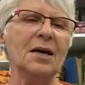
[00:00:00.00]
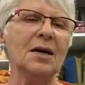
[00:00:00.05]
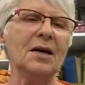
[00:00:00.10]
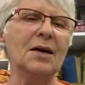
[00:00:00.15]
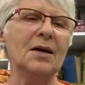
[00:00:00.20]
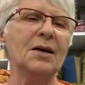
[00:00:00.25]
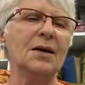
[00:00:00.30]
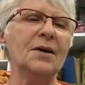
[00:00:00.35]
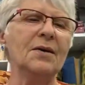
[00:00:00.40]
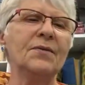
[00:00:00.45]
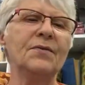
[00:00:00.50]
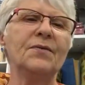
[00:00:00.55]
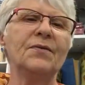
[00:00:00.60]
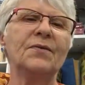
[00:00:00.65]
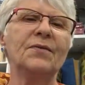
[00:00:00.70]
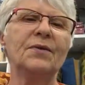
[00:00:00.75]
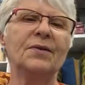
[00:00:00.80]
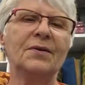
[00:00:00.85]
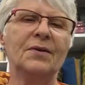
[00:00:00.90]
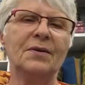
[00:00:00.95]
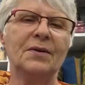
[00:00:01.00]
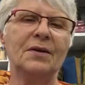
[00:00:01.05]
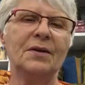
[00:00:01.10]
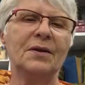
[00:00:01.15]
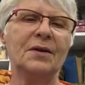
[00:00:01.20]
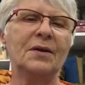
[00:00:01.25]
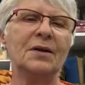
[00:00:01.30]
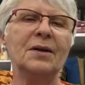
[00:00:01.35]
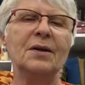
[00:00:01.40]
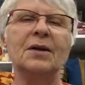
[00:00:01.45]
of
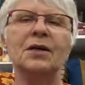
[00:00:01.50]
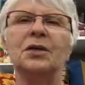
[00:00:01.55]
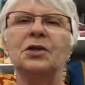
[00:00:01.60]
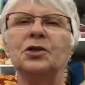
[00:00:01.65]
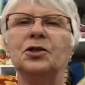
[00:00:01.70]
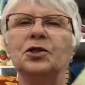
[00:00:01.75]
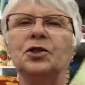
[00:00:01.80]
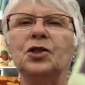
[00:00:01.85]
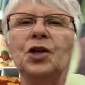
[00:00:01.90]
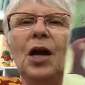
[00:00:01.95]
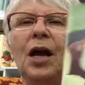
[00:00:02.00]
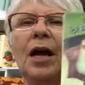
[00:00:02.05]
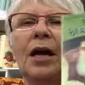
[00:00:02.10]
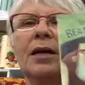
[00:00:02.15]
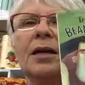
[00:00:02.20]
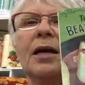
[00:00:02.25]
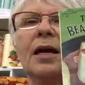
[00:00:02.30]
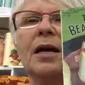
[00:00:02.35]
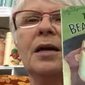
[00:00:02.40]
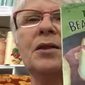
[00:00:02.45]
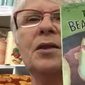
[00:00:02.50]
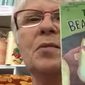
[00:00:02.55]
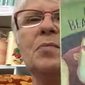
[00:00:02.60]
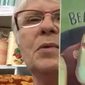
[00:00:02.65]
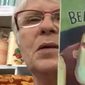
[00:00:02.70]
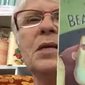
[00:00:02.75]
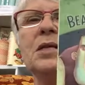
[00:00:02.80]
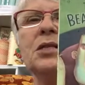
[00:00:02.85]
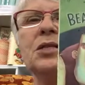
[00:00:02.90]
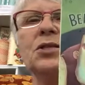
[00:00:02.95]
Jack and the
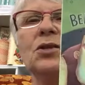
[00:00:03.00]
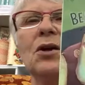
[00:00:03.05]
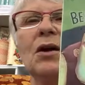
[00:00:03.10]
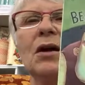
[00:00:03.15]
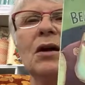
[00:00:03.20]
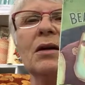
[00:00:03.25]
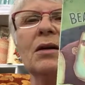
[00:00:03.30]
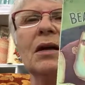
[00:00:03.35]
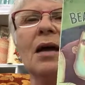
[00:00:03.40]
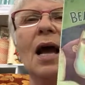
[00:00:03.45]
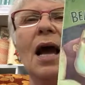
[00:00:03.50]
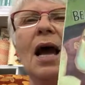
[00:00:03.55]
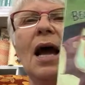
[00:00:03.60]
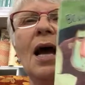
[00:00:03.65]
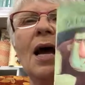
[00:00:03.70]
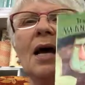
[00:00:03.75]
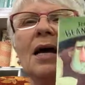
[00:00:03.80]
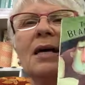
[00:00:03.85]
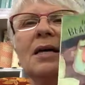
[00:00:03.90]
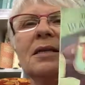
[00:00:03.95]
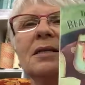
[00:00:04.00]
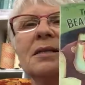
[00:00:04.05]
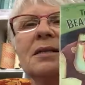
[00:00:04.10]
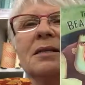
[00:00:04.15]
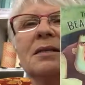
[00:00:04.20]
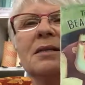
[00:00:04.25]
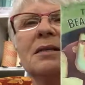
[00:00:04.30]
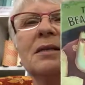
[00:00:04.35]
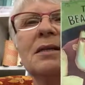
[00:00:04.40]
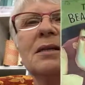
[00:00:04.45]
Beanstalk as
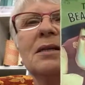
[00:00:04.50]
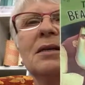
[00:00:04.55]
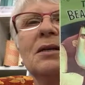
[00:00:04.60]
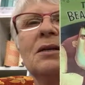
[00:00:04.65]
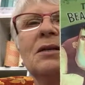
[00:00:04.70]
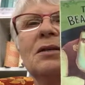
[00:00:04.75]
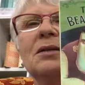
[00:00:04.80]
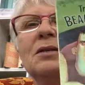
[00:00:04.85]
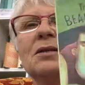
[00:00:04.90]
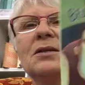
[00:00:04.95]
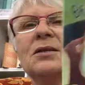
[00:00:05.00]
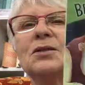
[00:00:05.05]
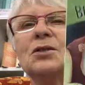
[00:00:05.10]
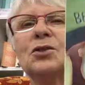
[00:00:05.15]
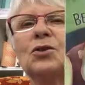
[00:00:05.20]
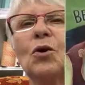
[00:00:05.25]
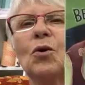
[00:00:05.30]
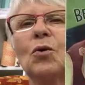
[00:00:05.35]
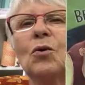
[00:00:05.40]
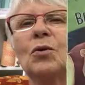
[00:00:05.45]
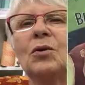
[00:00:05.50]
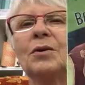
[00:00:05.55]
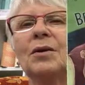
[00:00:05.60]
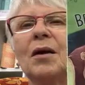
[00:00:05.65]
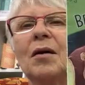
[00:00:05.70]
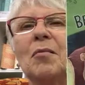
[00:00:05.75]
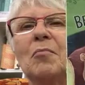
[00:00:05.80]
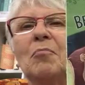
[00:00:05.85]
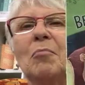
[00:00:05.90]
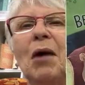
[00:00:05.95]
told
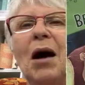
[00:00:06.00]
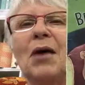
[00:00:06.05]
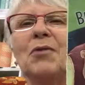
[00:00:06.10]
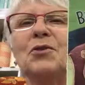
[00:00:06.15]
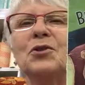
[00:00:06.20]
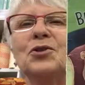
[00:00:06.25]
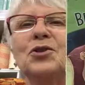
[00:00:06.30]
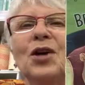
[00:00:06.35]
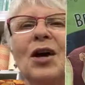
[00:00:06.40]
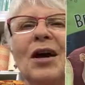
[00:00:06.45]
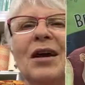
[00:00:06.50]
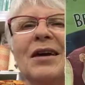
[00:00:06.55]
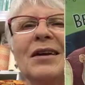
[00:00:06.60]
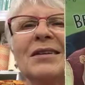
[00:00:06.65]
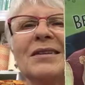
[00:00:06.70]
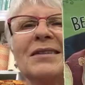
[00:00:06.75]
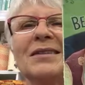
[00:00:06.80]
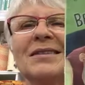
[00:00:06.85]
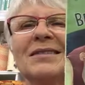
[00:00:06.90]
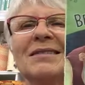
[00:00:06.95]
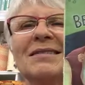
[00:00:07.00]
by the giant.